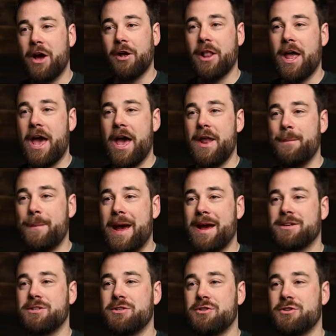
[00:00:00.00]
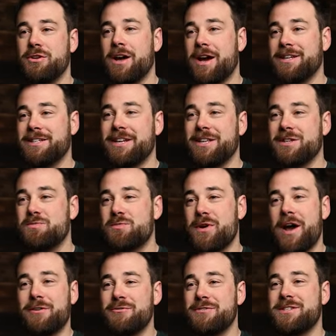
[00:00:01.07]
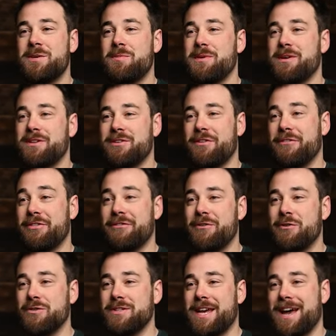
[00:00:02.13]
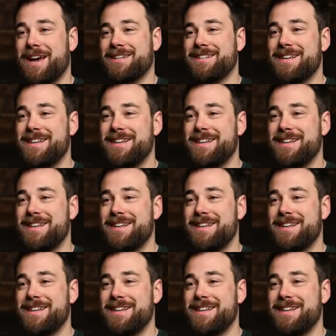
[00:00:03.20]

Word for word: I'll hand back to 219's proud recipient of the Fool's Hat,